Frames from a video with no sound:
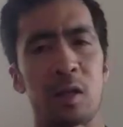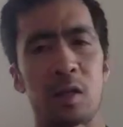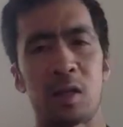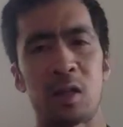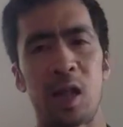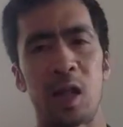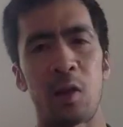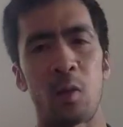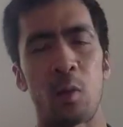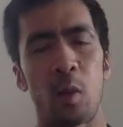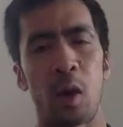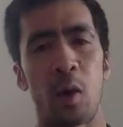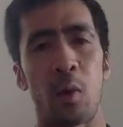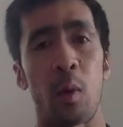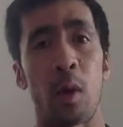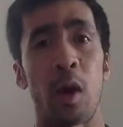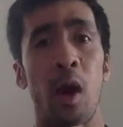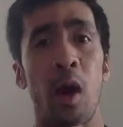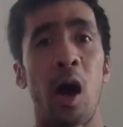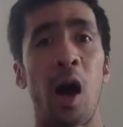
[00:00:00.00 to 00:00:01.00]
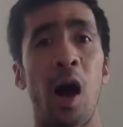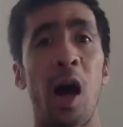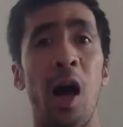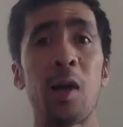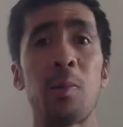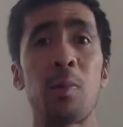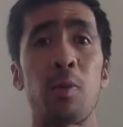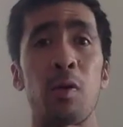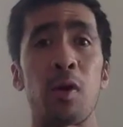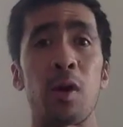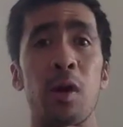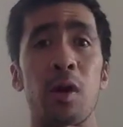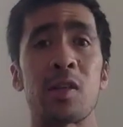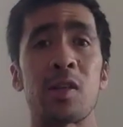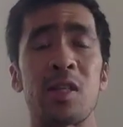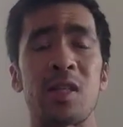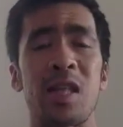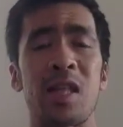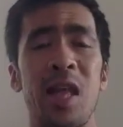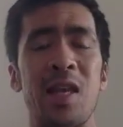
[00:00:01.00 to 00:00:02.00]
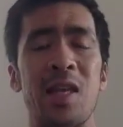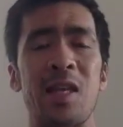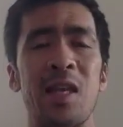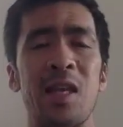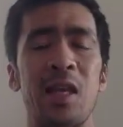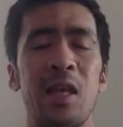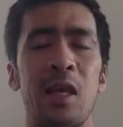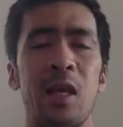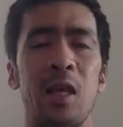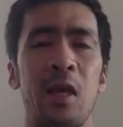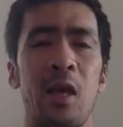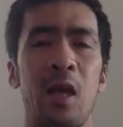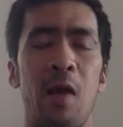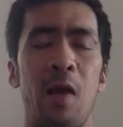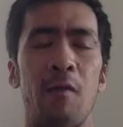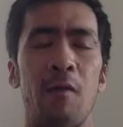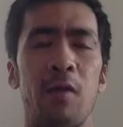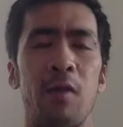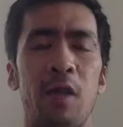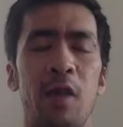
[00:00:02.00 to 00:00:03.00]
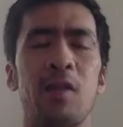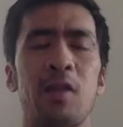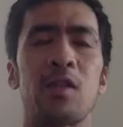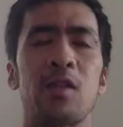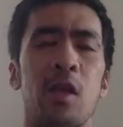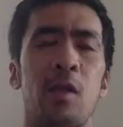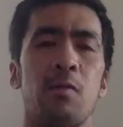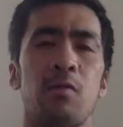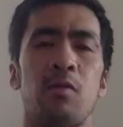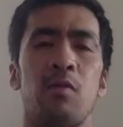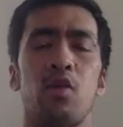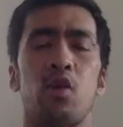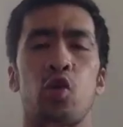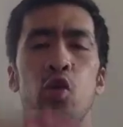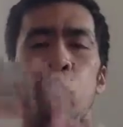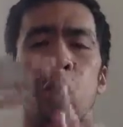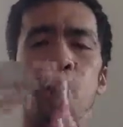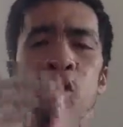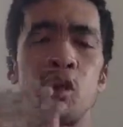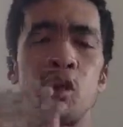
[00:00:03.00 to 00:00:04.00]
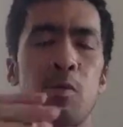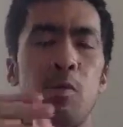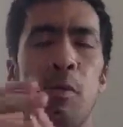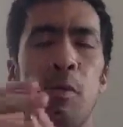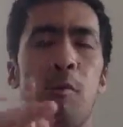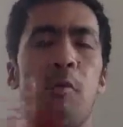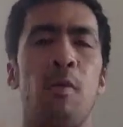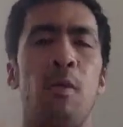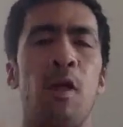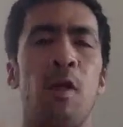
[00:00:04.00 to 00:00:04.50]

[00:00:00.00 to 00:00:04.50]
a state where we're hyperextending everything in terms of joints, but